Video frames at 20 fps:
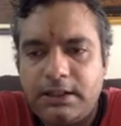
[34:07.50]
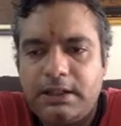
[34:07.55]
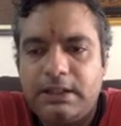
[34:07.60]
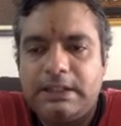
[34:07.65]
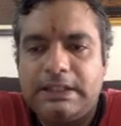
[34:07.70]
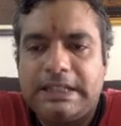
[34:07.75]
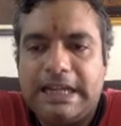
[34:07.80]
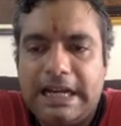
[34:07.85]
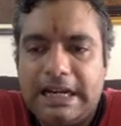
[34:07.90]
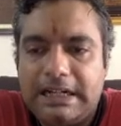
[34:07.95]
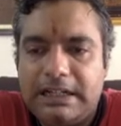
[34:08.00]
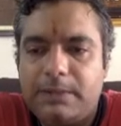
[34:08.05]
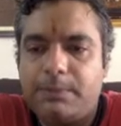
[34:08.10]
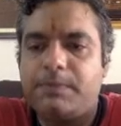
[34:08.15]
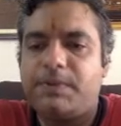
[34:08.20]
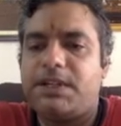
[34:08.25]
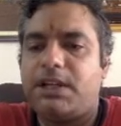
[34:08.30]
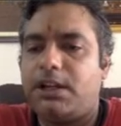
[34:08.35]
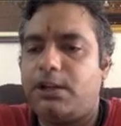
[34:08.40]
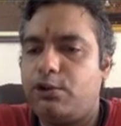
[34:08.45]
the atoms
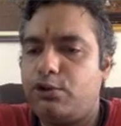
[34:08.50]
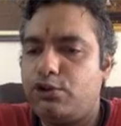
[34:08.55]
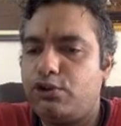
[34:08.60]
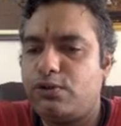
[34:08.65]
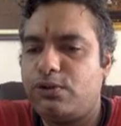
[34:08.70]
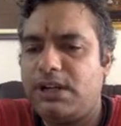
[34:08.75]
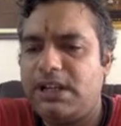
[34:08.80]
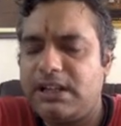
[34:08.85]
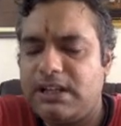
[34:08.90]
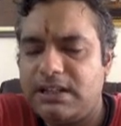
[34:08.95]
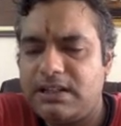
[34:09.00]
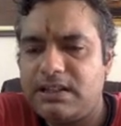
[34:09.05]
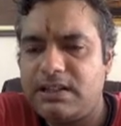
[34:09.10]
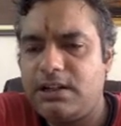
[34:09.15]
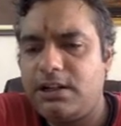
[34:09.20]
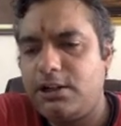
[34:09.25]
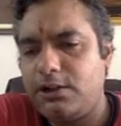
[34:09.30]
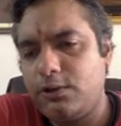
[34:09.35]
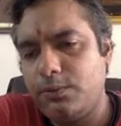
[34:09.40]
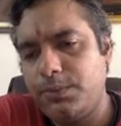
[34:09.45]
are usually
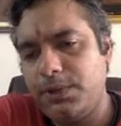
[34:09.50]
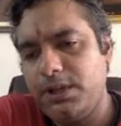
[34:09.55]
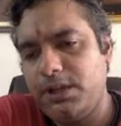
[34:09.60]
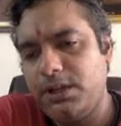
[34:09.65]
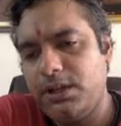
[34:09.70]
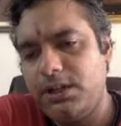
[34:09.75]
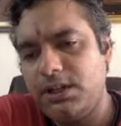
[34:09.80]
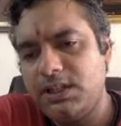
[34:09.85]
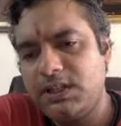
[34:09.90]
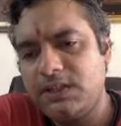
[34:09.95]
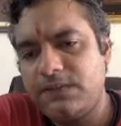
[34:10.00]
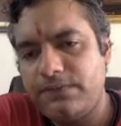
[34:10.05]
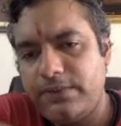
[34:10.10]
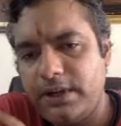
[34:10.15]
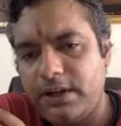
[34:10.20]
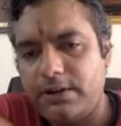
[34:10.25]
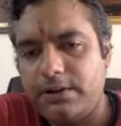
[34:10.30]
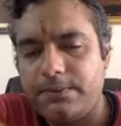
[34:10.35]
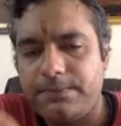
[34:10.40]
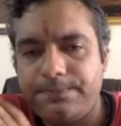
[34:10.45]
considered to be a sphere.